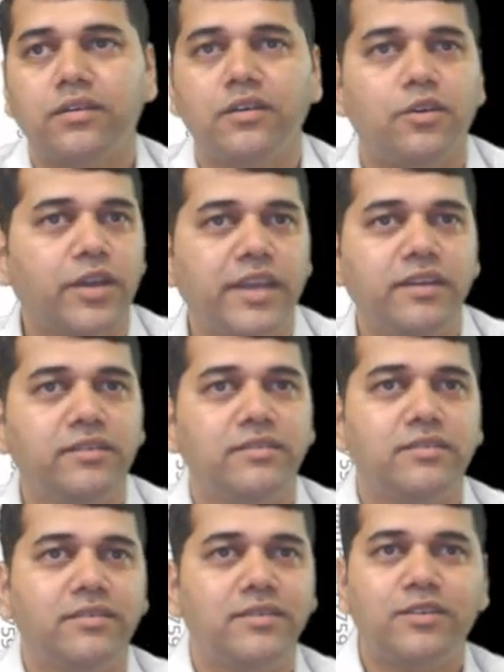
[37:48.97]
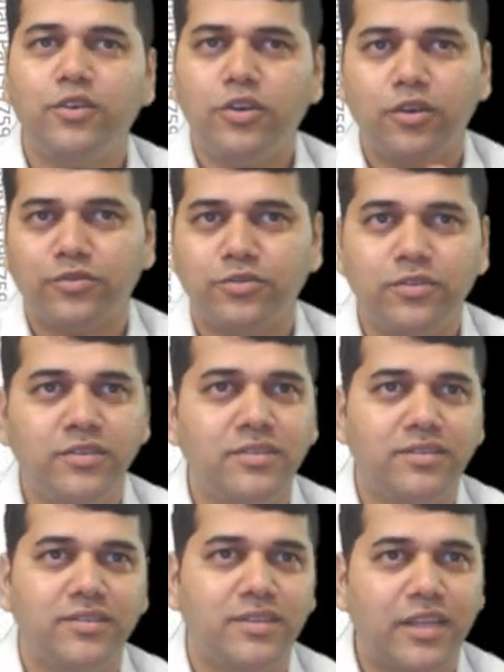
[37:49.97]
Okay, no doubts, no
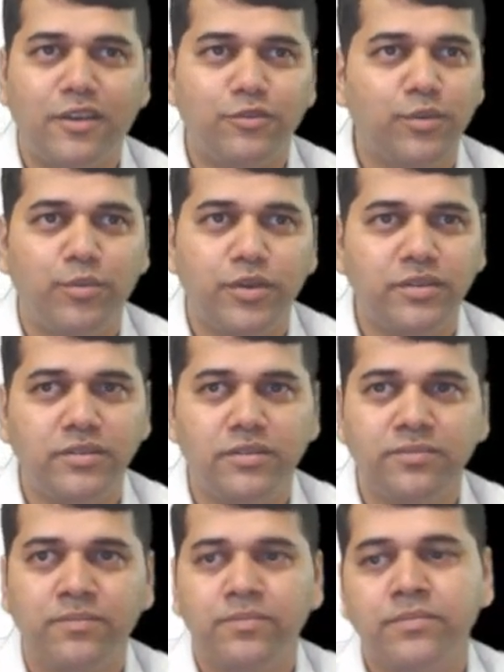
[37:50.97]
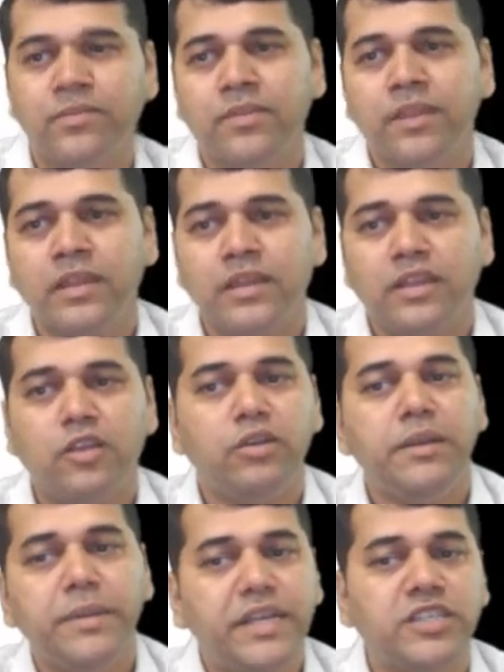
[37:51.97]
none of the points. Now,
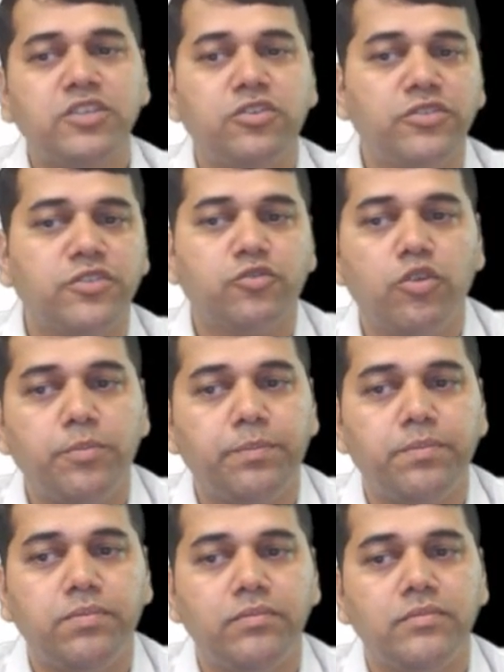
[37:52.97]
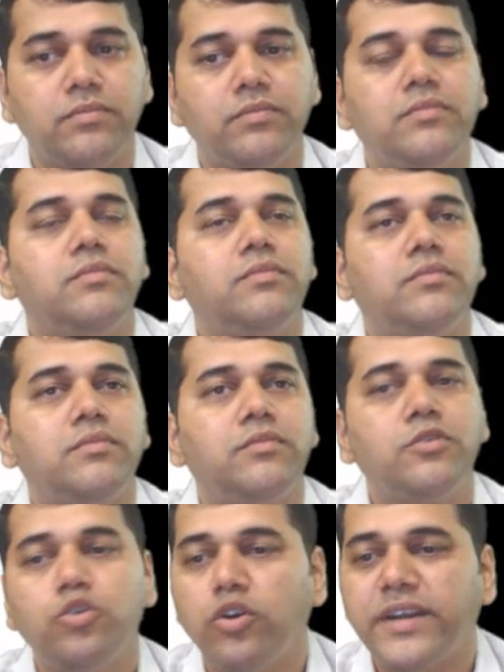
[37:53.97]
limitation on the scope
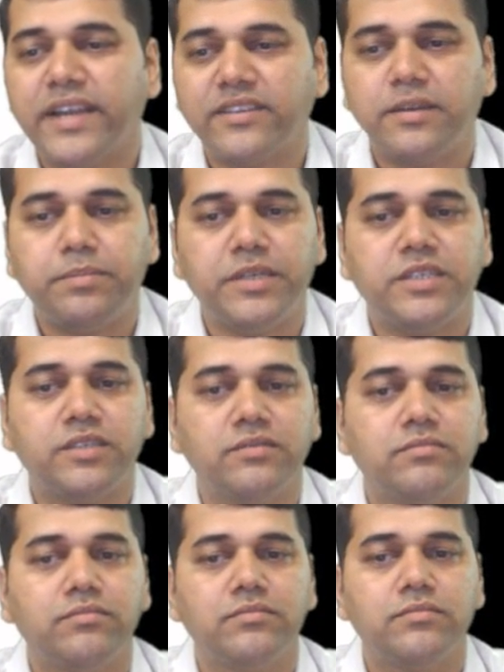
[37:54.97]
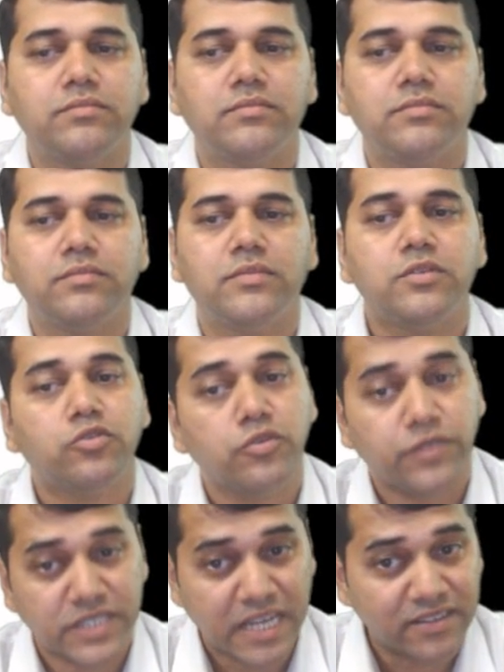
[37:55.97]
don't accept it. So
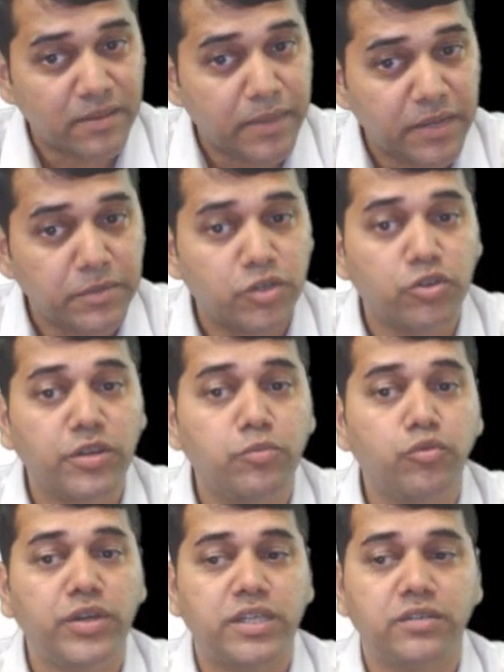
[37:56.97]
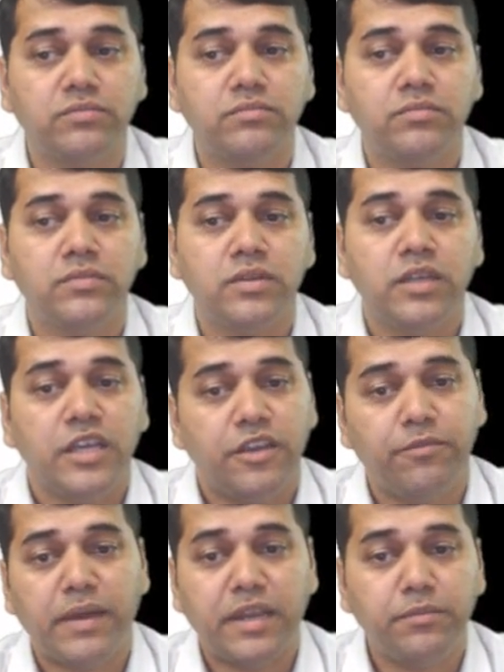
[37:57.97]
first ask the management to remove it.
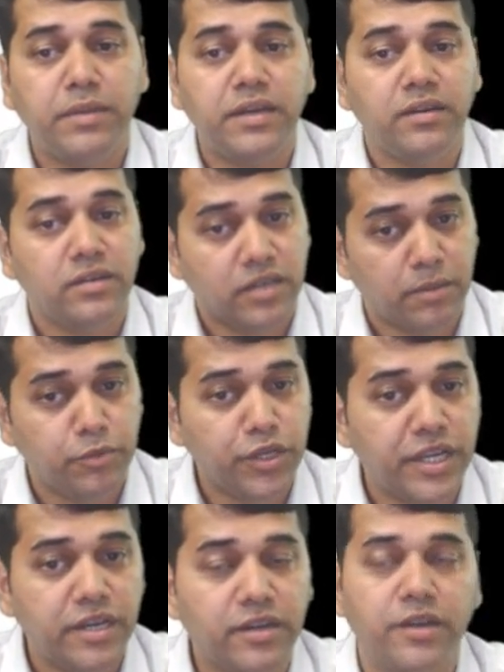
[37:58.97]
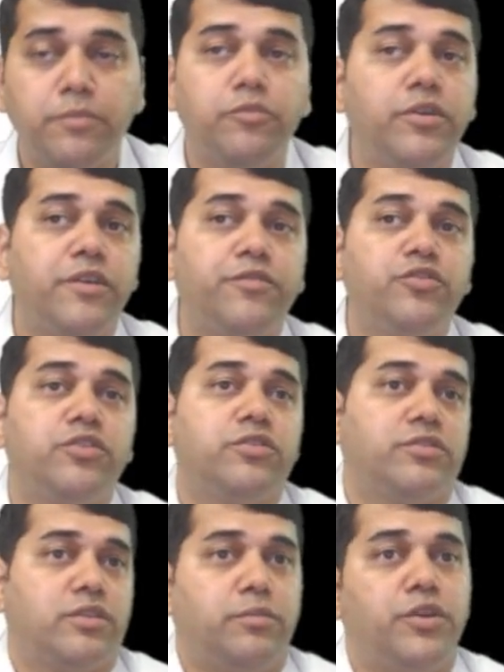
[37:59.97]
If management communicate
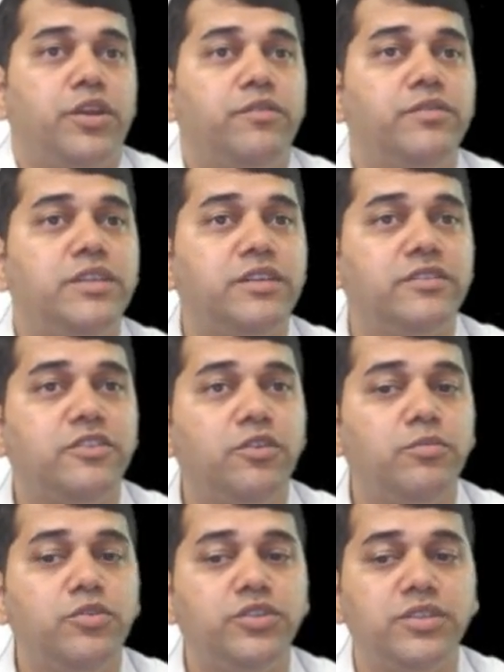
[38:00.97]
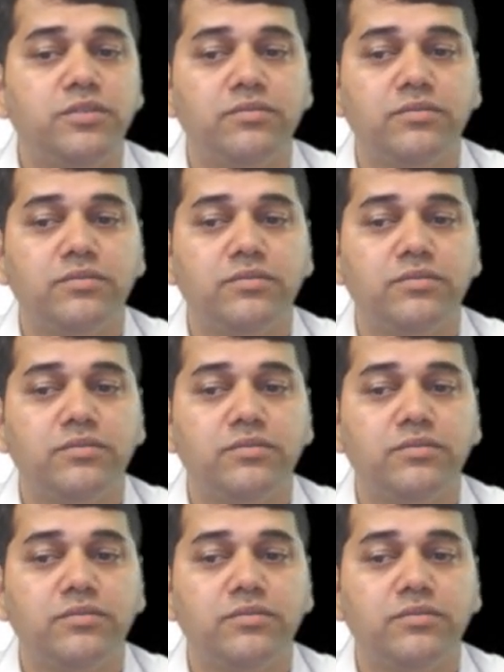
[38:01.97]
refuses, communicate with the TCWG.